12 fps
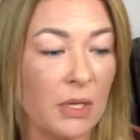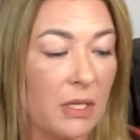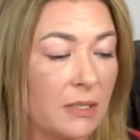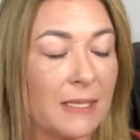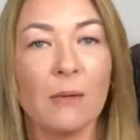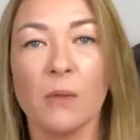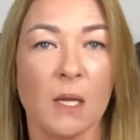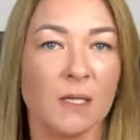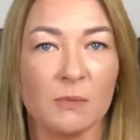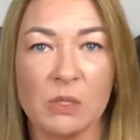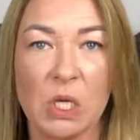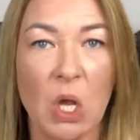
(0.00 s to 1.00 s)
tell the
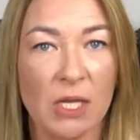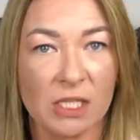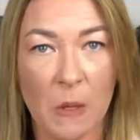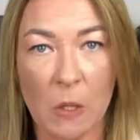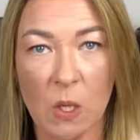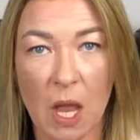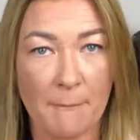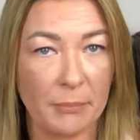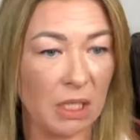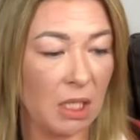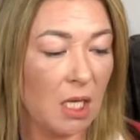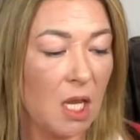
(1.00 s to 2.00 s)
customers lies about your
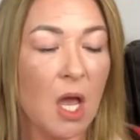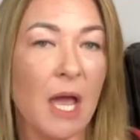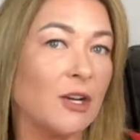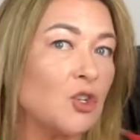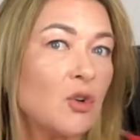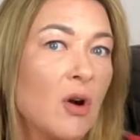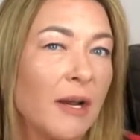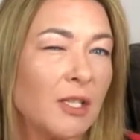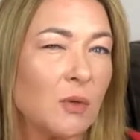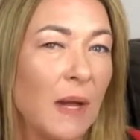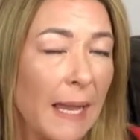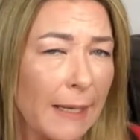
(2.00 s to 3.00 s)
company and try
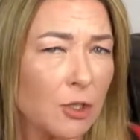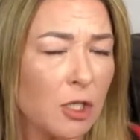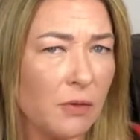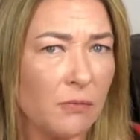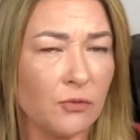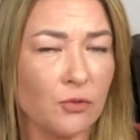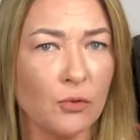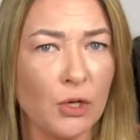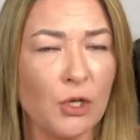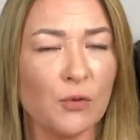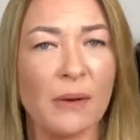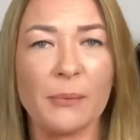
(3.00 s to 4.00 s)
to actually
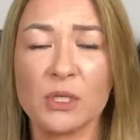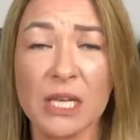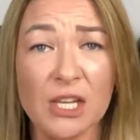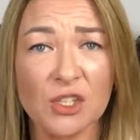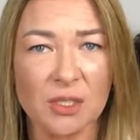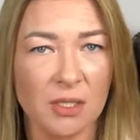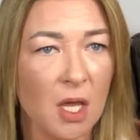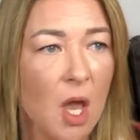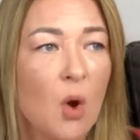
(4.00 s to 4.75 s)
ruin your reputation?